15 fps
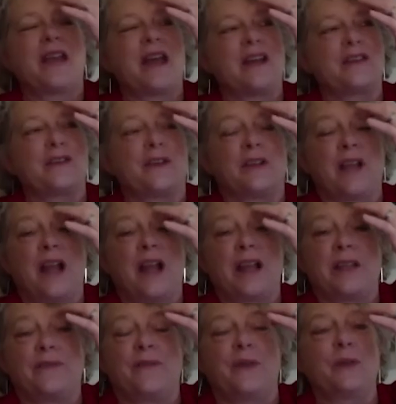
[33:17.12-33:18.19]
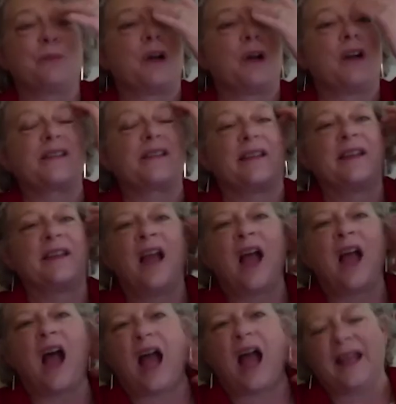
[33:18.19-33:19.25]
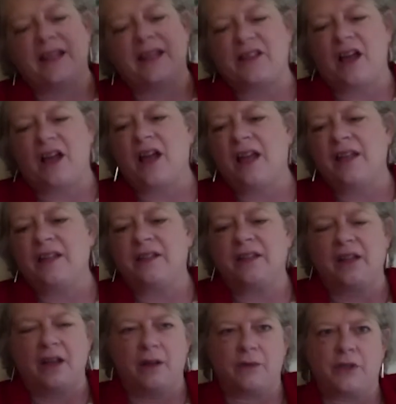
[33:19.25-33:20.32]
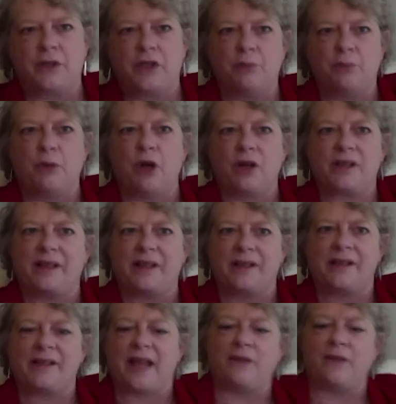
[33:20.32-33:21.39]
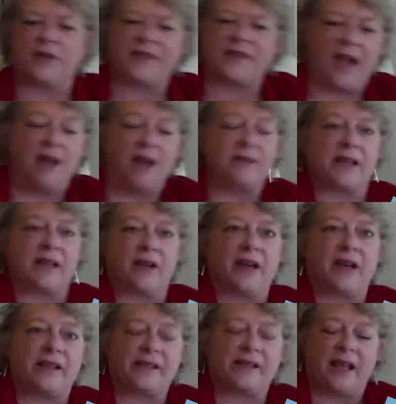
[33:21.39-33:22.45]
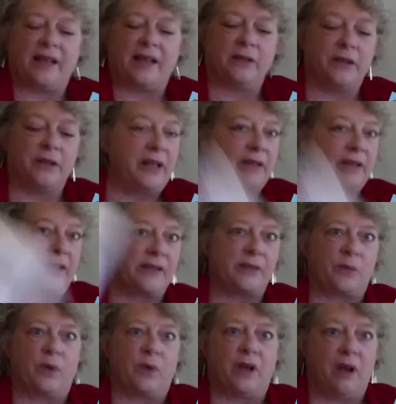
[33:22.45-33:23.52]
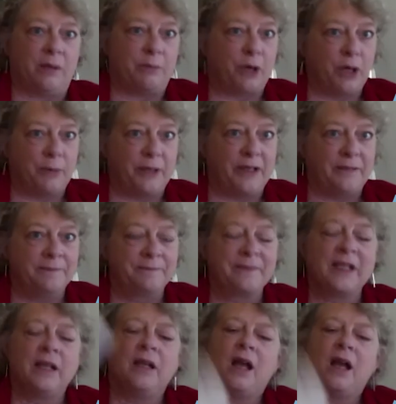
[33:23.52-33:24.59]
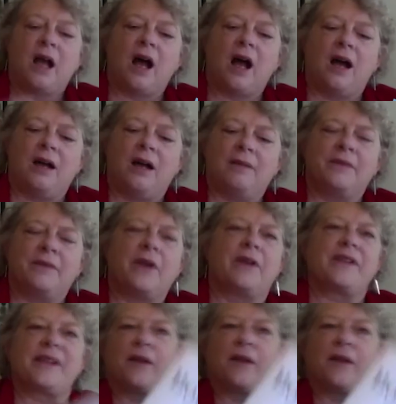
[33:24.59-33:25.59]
editor in a lot of the food books. And I had done, you know, two books in the Savor the South series, including this one on bourbon. Um, notice how I